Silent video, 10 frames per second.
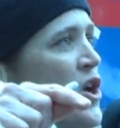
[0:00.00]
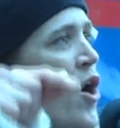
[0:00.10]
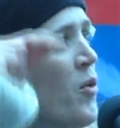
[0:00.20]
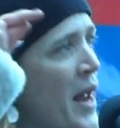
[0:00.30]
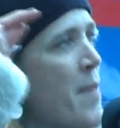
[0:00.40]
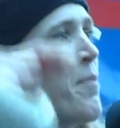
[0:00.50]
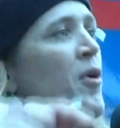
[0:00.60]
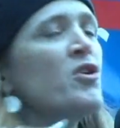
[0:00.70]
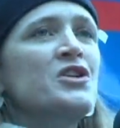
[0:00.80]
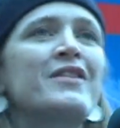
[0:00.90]
known in
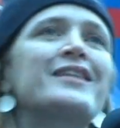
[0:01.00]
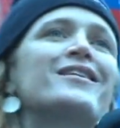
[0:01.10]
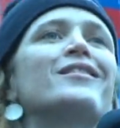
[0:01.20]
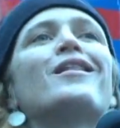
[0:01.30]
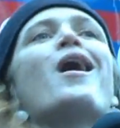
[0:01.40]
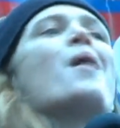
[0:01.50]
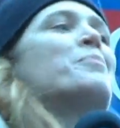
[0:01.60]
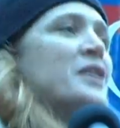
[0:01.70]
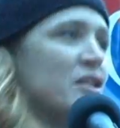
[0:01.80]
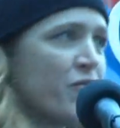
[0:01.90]
person than to
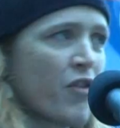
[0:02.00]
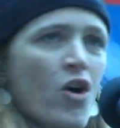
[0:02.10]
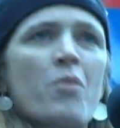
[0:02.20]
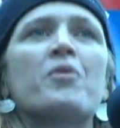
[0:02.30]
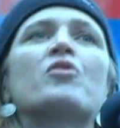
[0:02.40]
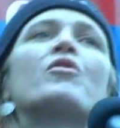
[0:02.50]
lob these verbal